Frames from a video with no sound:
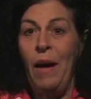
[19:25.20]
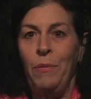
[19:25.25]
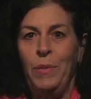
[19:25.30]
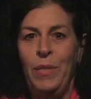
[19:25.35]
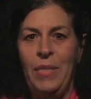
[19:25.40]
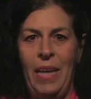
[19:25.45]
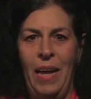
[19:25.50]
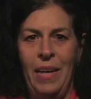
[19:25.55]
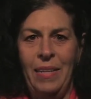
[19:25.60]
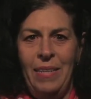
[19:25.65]

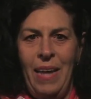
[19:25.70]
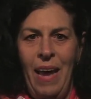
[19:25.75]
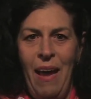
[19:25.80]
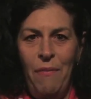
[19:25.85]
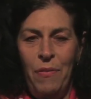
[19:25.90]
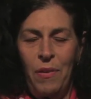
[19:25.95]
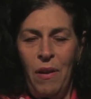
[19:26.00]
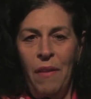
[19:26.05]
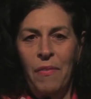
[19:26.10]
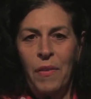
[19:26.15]
outside
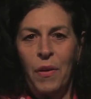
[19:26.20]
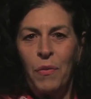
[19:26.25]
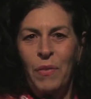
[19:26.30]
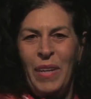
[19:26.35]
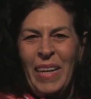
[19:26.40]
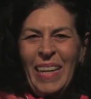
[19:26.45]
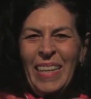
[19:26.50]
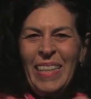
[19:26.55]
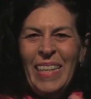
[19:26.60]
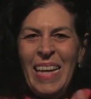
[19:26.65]
Tavern on the
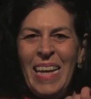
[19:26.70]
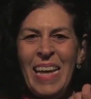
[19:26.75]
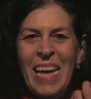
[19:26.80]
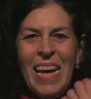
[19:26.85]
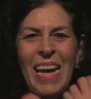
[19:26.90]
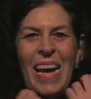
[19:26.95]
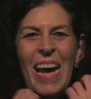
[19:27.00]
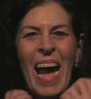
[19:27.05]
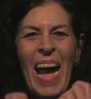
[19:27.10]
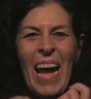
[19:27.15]
Green
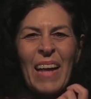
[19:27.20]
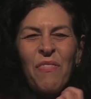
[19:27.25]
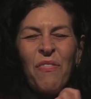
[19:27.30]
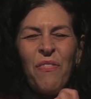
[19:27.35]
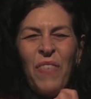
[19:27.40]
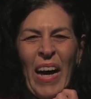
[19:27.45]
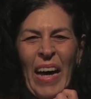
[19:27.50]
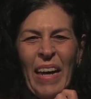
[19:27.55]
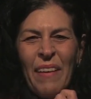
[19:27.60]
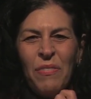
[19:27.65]
at
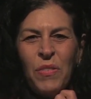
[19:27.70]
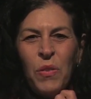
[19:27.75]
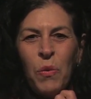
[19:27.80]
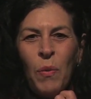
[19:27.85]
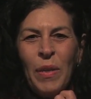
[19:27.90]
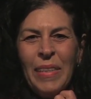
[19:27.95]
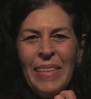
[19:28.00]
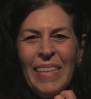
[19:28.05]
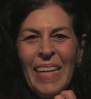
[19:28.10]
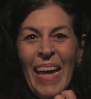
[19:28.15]

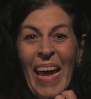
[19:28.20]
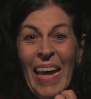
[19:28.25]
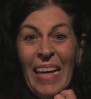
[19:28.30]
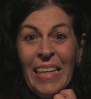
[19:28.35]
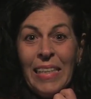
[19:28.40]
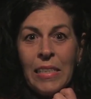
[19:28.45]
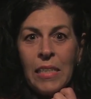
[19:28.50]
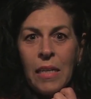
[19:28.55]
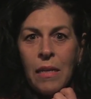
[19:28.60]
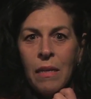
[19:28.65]

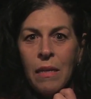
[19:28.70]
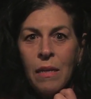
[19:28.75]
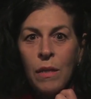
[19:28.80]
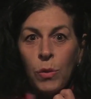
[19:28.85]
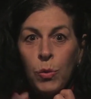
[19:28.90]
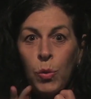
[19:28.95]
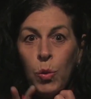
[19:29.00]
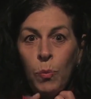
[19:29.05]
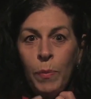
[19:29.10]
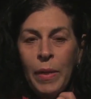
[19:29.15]
5:28,
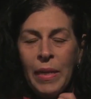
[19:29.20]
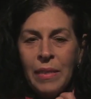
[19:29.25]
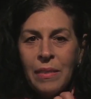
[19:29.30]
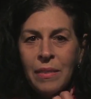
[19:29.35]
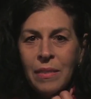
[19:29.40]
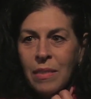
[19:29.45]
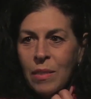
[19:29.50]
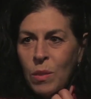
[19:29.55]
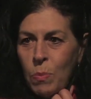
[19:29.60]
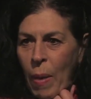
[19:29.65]
2
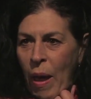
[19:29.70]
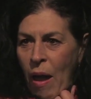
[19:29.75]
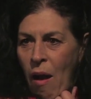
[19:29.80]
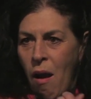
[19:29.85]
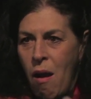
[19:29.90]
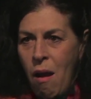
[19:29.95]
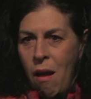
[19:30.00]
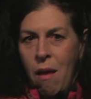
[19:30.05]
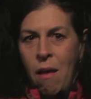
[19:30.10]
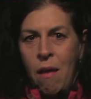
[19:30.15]
minutes to
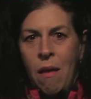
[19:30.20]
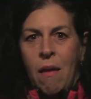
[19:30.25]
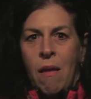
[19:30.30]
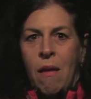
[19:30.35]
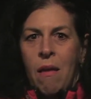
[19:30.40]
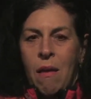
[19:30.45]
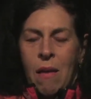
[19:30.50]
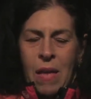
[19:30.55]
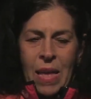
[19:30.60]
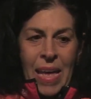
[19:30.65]
spare.
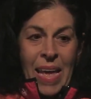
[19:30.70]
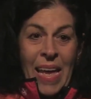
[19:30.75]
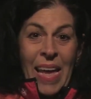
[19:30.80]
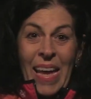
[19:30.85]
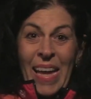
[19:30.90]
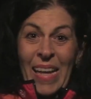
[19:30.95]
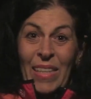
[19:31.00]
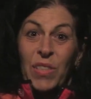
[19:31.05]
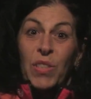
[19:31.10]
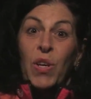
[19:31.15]

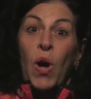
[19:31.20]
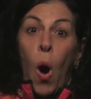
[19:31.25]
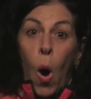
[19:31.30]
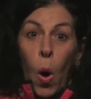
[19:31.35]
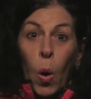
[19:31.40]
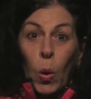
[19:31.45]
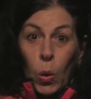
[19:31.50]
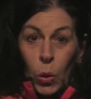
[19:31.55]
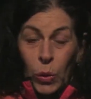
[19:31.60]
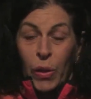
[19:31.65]
It's
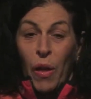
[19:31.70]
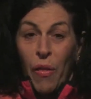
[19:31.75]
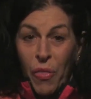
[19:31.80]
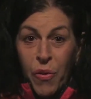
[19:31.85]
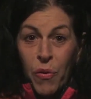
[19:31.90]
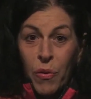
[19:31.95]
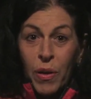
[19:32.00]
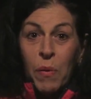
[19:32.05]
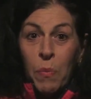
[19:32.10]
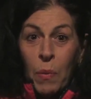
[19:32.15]
cold,
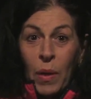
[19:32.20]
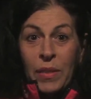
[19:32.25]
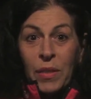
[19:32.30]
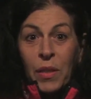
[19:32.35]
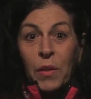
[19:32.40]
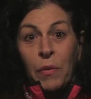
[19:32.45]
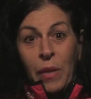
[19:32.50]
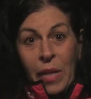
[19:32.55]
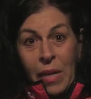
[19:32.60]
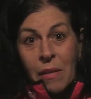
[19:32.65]
31
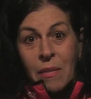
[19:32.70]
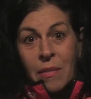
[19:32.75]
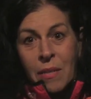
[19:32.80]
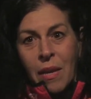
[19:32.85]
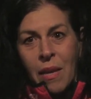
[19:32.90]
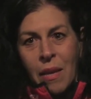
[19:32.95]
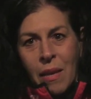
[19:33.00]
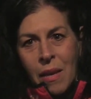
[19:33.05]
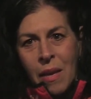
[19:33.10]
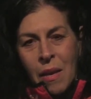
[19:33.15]
degrees.
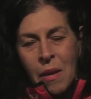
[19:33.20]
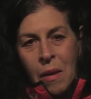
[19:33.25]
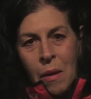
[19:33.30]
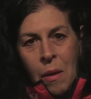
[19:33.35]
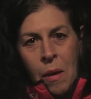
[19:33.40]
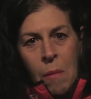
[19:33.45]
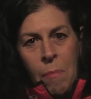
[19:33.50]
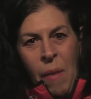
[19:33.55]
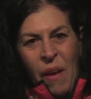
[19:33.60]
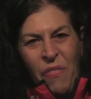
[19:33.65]

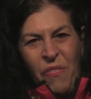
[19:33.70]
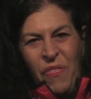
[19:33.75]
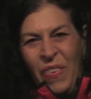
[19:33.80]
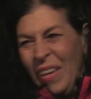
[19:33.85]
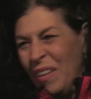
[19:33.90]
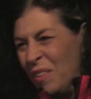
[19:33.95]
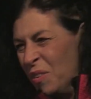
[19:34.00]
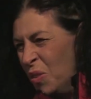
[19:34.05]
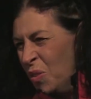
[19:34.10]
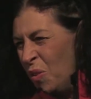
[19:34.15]
My
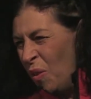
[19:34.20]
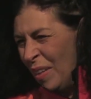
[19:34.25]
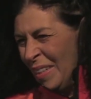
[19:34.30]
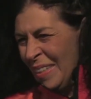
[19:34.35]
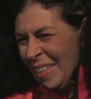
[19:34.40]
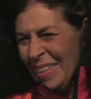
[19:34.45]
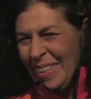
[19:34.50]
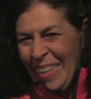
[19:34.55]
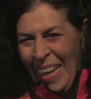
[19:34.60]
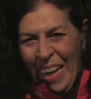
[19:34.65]
feet are
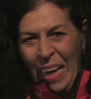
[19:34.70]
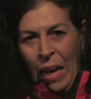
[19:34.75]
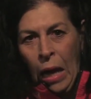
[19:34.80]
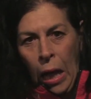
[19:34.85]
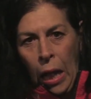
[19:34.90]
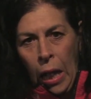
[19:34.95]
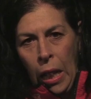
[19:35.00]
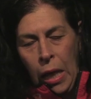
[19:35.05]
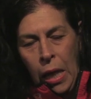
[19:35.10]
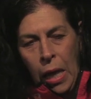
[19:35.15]
starting to
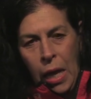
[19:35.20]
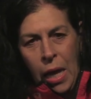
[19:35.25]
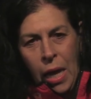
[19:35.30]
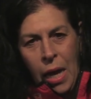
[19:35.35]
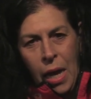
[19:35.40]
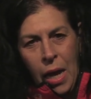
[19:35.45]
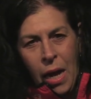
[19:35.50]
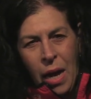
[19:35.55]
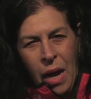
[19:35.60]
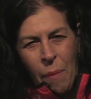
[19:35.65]
tingle.
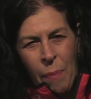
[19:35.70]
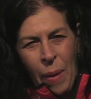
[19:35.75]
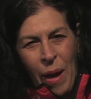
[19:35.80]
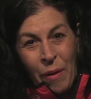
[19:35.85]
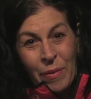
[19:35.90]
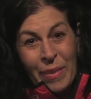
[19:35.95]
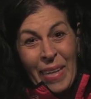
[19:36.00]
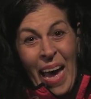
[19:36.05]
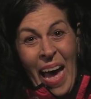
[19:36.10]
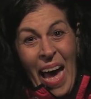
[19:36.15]

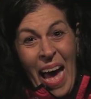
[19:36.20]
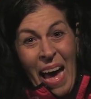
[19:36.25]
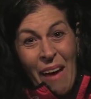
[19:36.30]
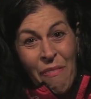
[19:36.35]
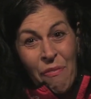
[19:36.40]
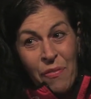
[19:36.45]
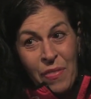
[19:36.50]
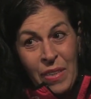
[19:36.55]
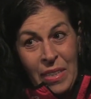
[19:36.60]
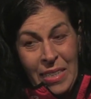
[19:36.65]
About
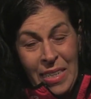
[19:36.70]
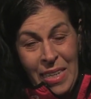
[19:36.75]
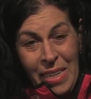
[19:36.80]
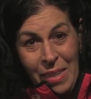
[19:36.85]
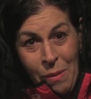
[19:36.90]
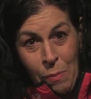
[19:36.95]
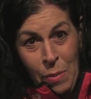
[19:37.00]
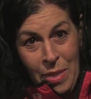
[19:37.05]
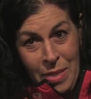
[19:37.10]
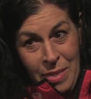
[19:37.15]
half the
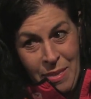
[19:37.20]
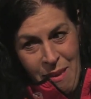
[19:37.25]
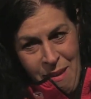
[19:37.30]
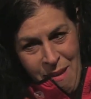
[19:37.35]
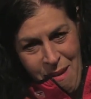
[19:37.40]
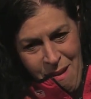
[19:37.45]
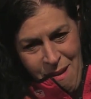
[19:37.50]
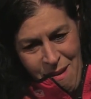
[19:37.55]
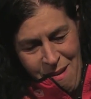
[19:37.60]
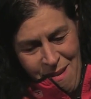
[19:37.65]
team is
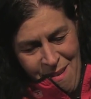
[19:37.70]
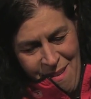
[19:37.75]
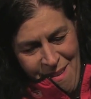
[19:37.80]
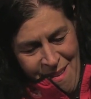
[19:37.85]
there.